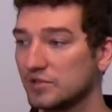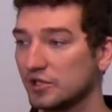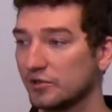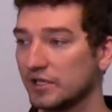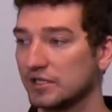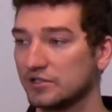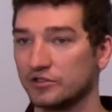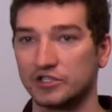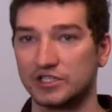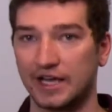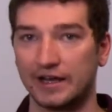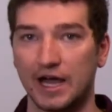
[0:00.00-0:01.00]
So these are
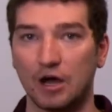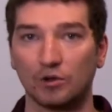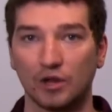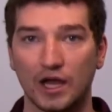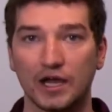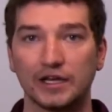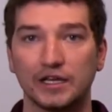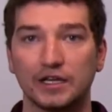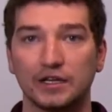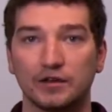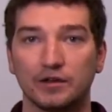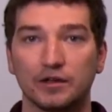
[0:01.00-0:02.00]
just kind of
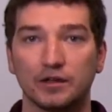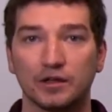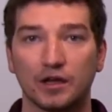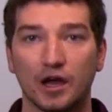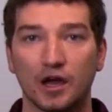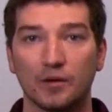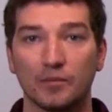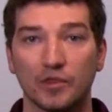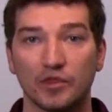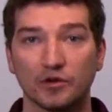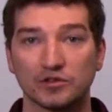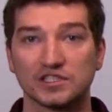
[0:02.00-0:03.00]
outlining
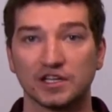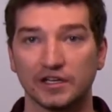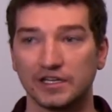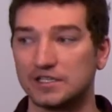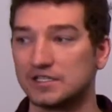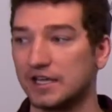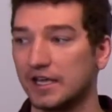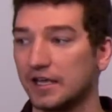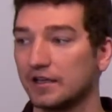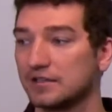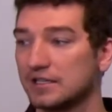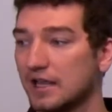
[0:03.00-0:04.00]
those studies
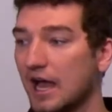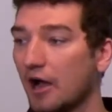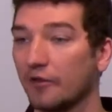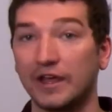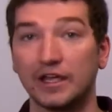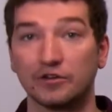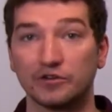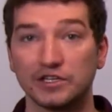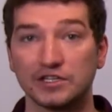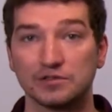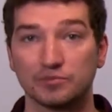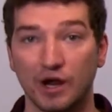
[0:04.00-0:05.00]
and how they
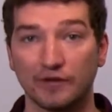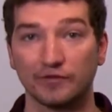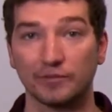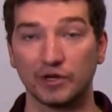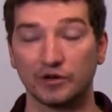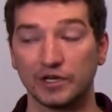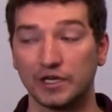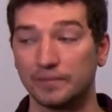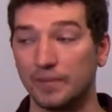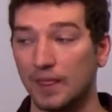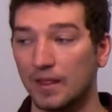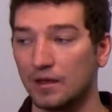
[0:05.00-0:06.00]
increased
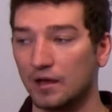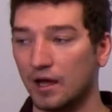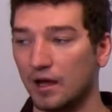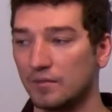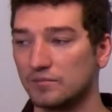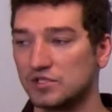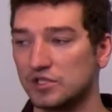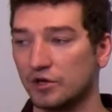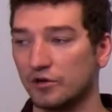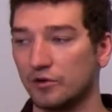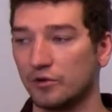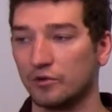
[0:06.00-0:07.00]
profitability.
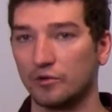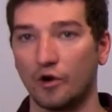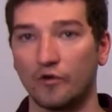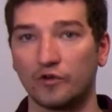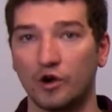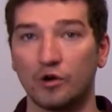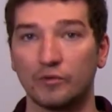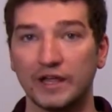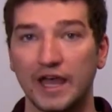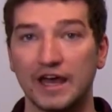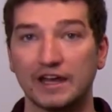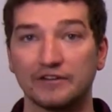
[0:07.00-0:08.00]
So overall
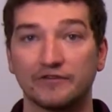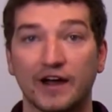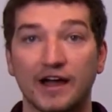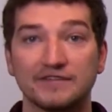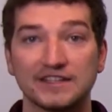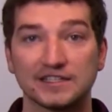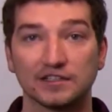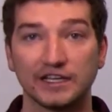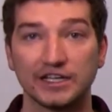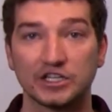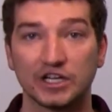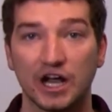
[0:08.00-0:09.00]
we added 5
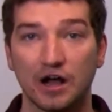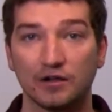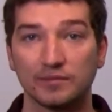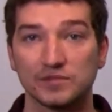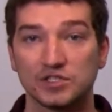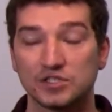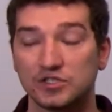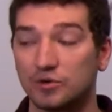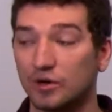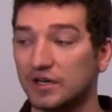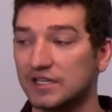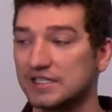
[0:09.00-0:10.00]
distillation columns
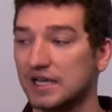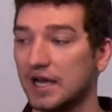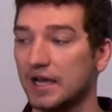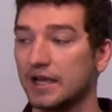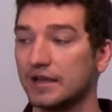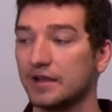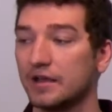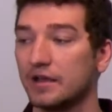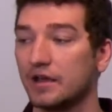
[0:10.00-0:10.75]
to our design,